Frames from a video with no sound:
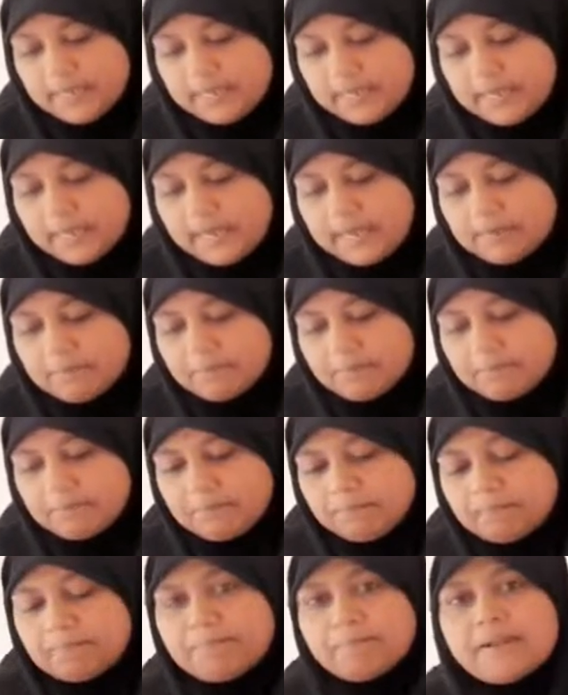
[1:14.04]
And
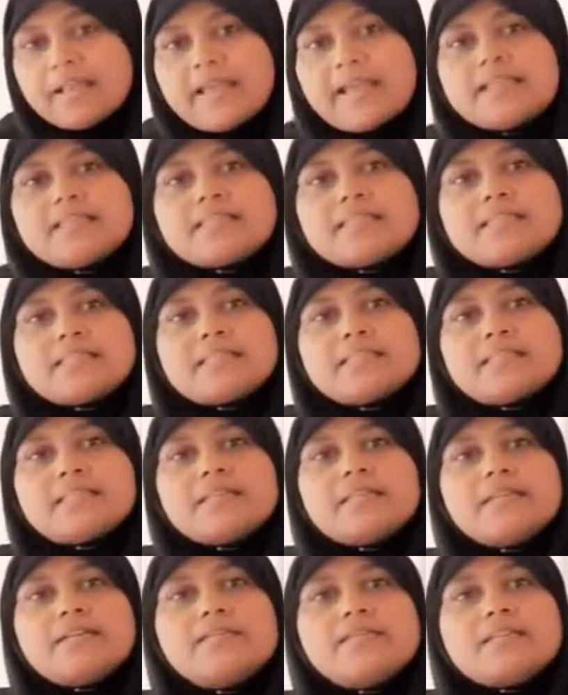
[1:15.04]
plants
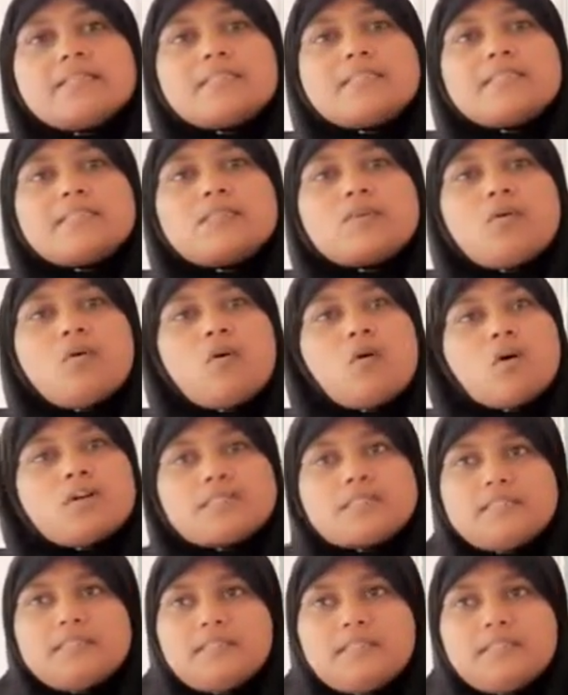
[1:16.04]
give us
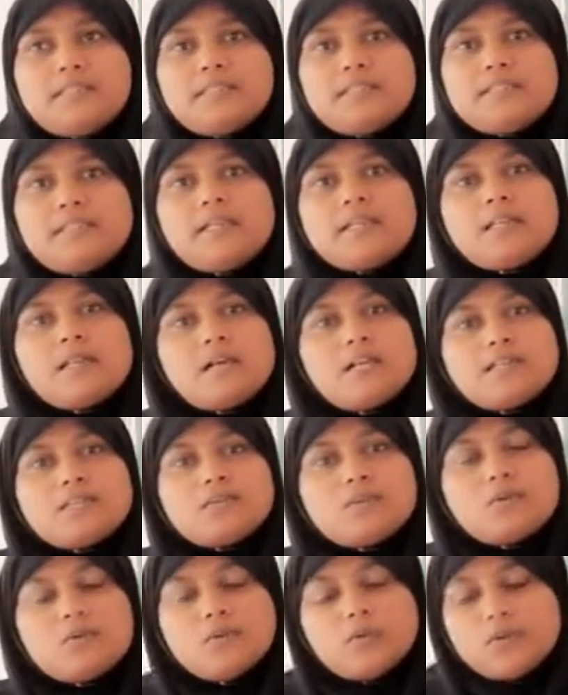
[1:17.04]
oxygen. That
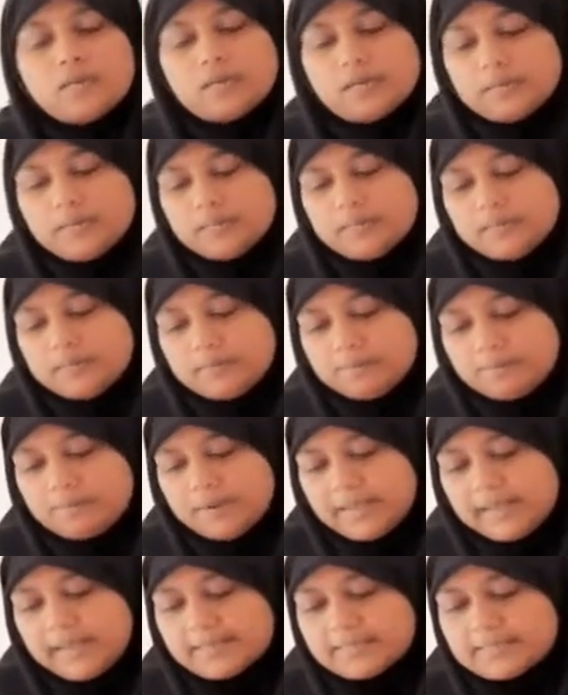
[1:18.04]
also you are learned.
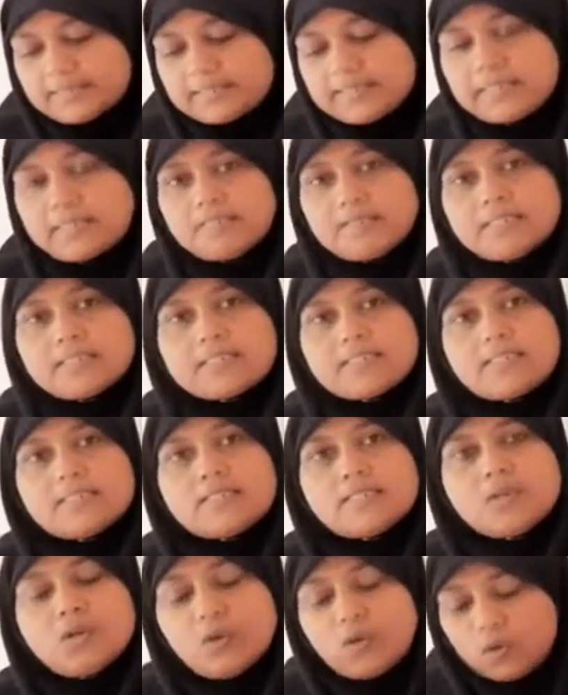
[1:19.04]
Plants give us
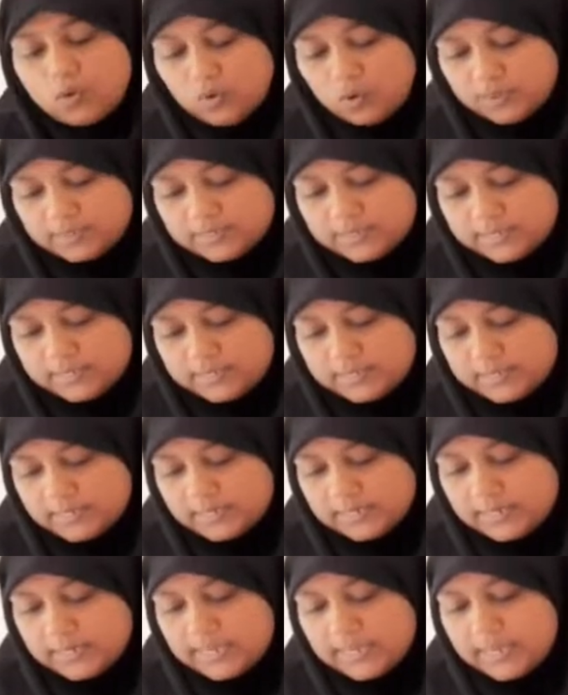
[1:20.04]
oxygen.
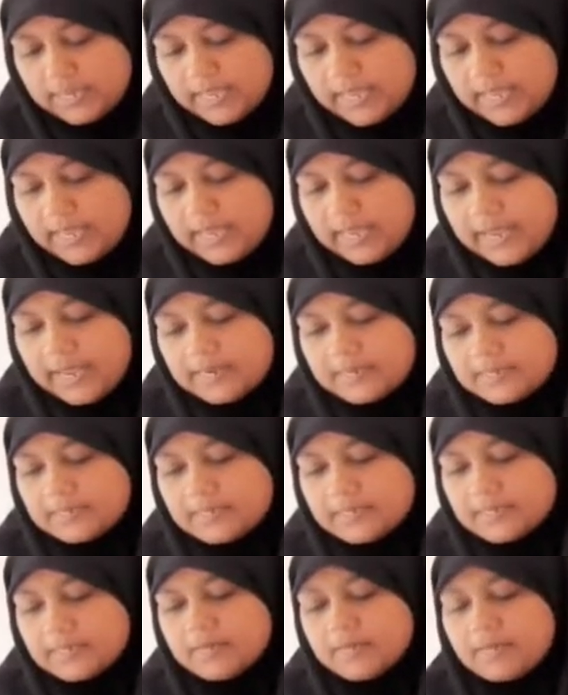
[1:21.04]

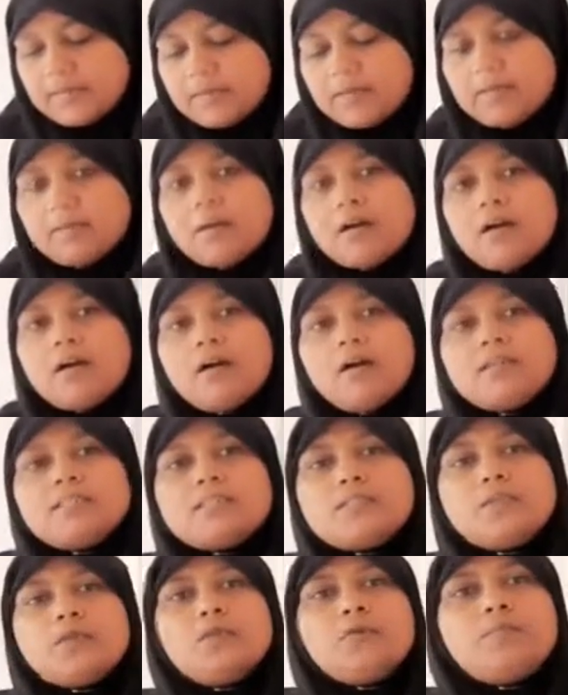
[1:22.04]
And
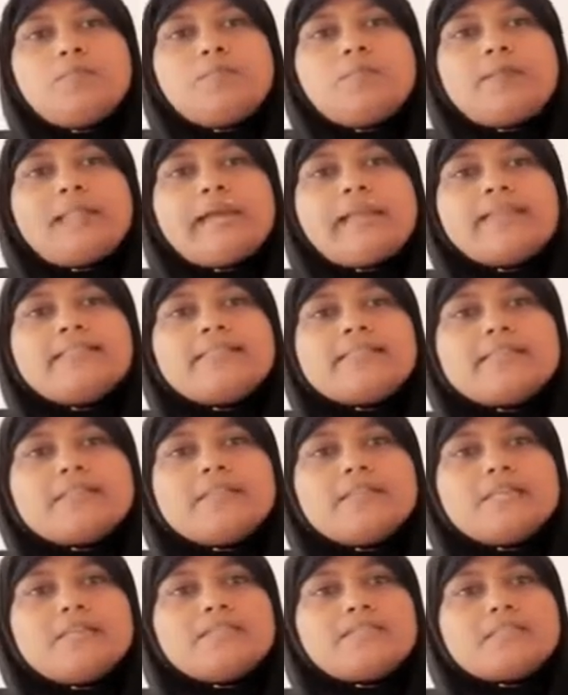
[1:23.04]
also plants
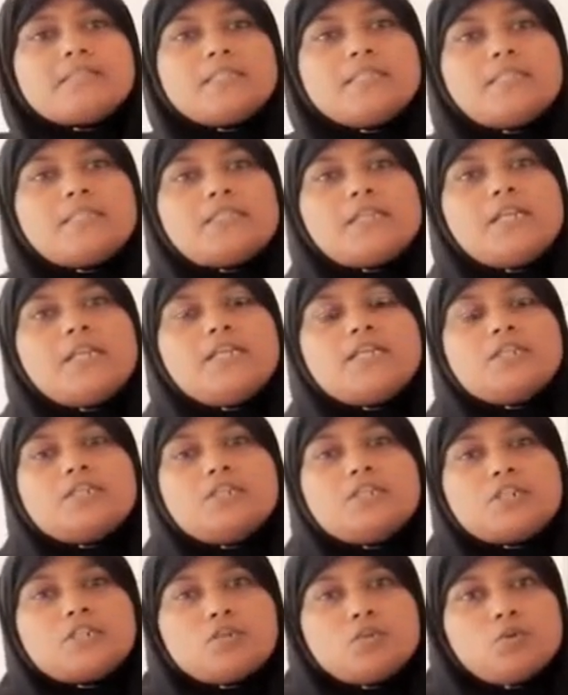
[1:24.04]
gives
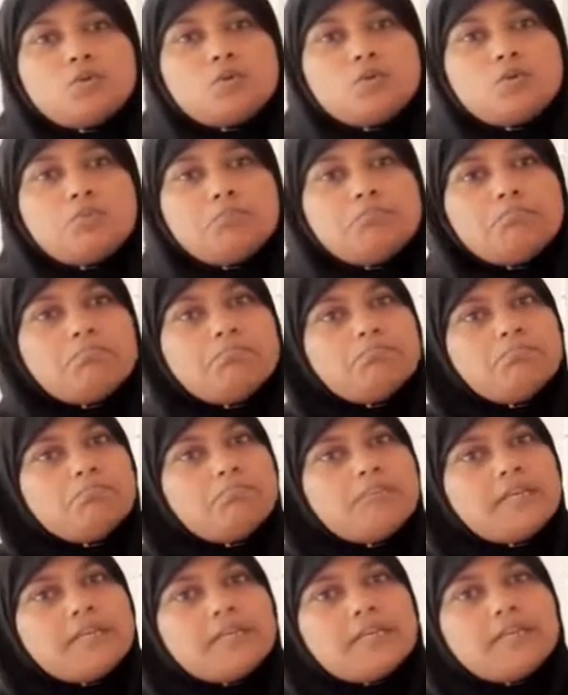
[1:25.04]
shelter to
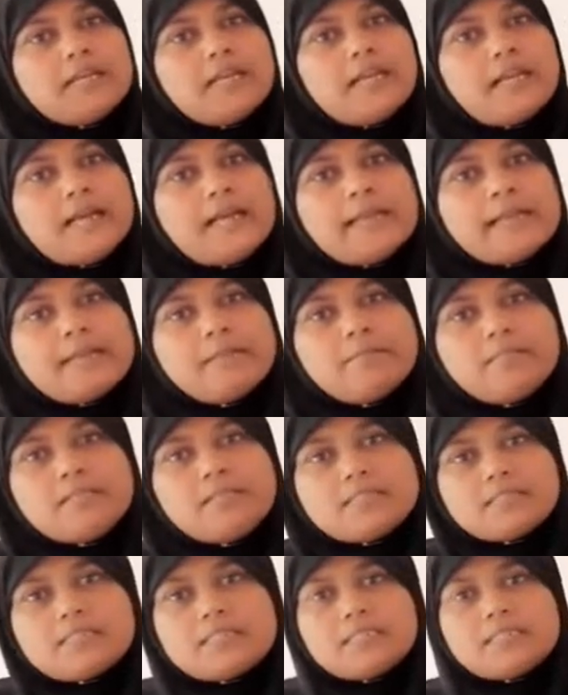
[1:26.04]
many
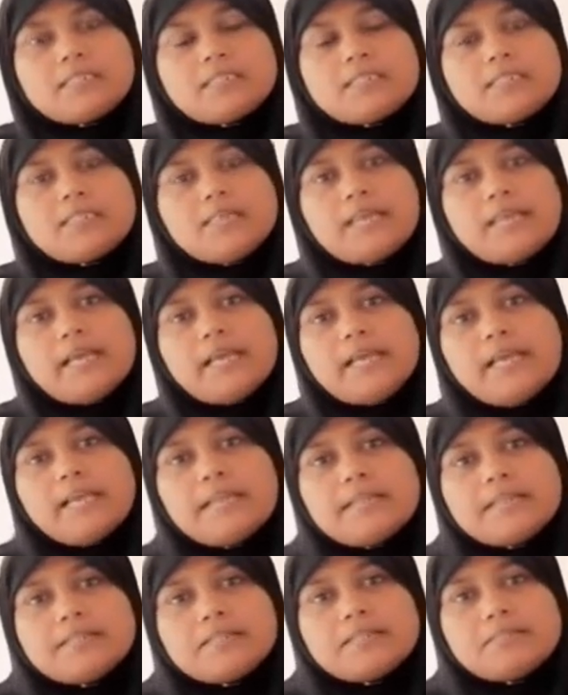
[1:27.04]
animals
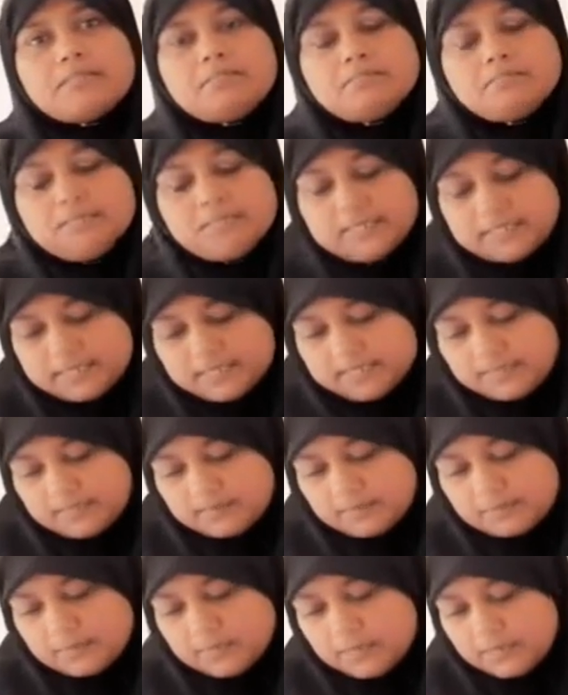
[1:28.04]
and birds.